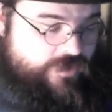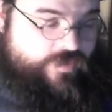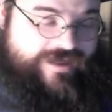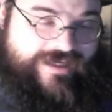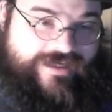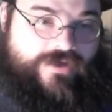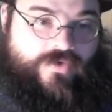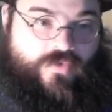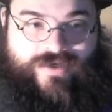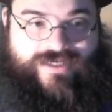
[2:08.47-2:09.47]
We
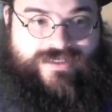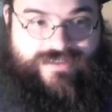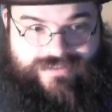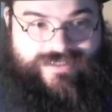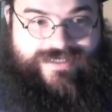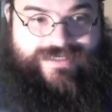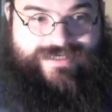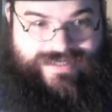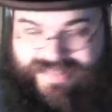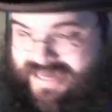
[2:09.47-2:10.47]
will
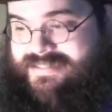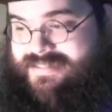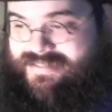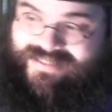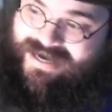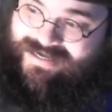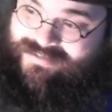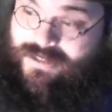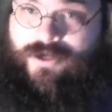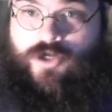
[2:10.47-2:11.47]
get to that.